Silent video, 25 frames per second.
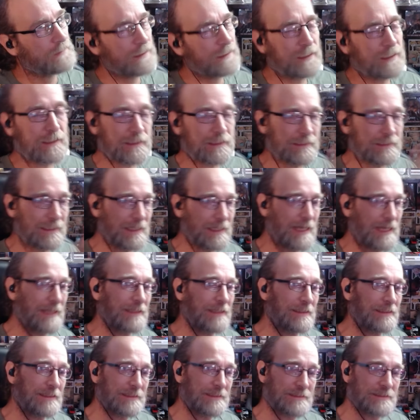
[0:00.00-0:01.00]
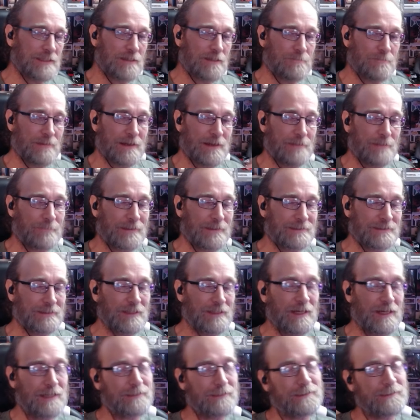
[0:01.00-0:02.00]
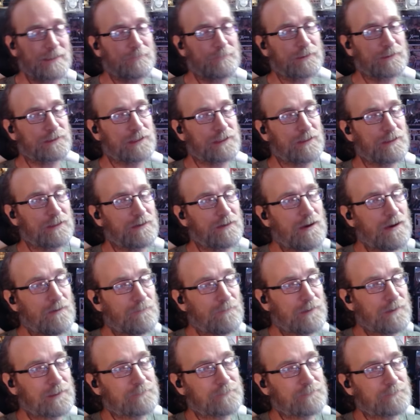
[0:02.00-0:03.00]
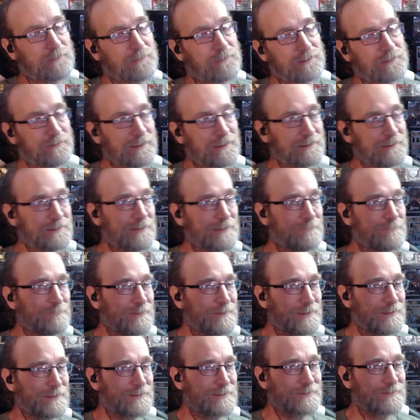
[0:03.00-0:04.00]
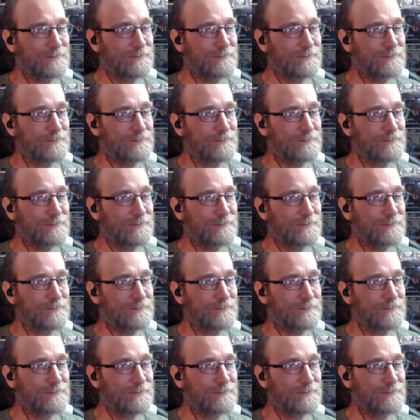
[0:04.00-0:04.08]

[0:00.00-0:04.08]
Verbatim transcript: hit that like, hit that sub, man. It means a lot. Take my channel a long ways, man. Until next time, peace.